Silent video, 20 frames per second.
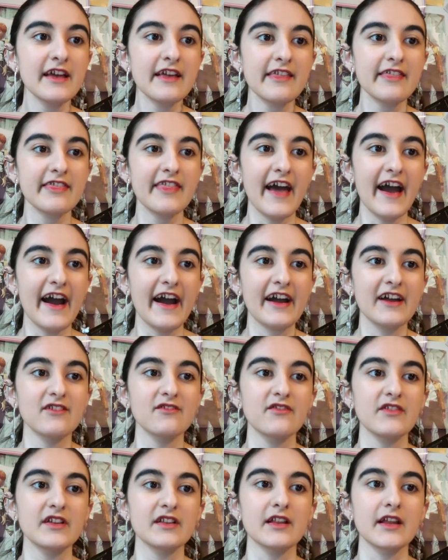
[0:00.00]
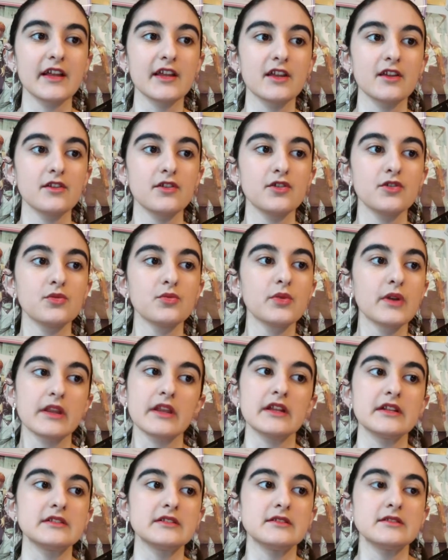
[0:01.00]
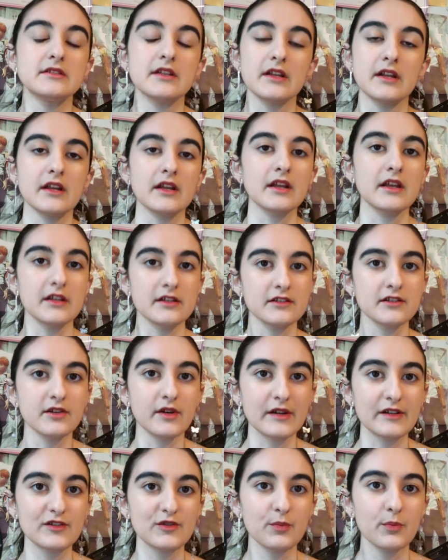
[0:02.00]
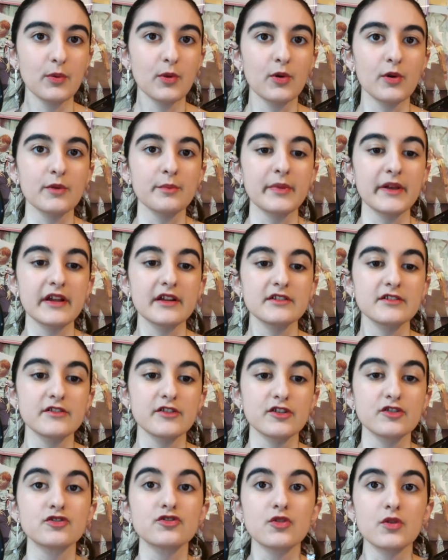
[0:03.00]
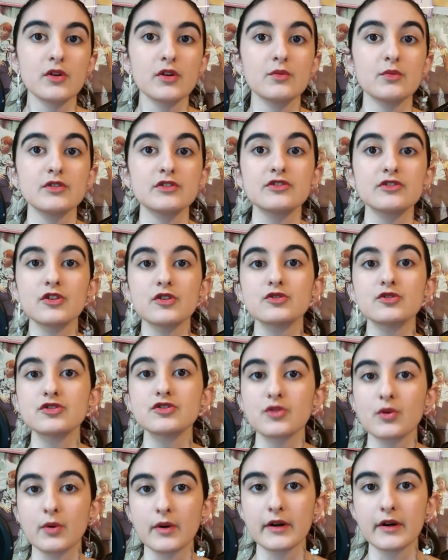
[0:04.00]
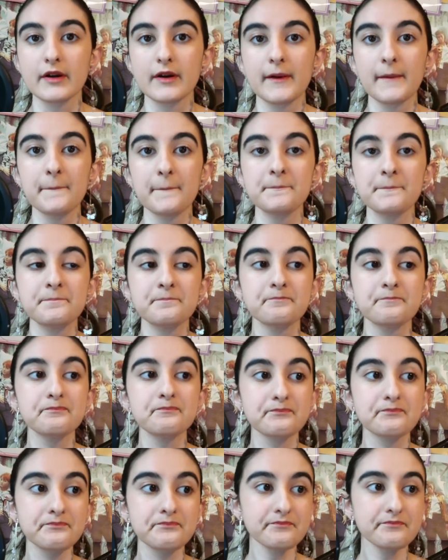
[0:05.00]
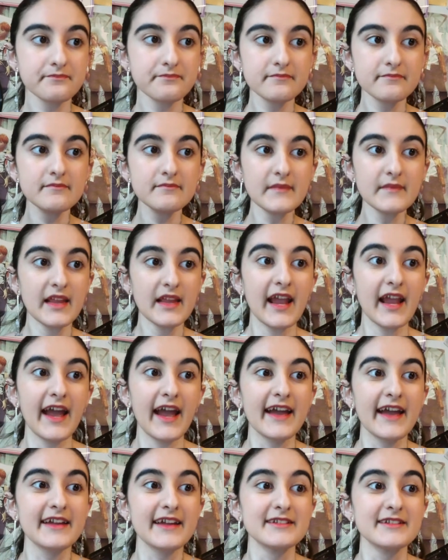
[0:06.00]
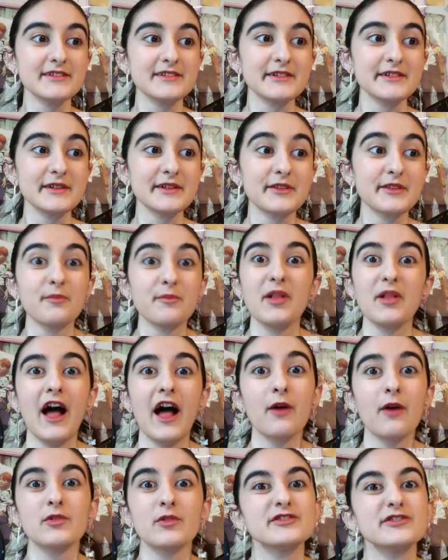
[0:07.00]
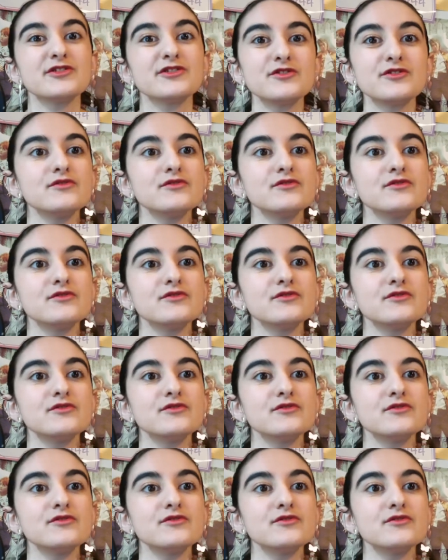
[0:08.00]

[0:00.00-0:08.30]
that I feel like you really didn't get to explore because the story was so short and the plot was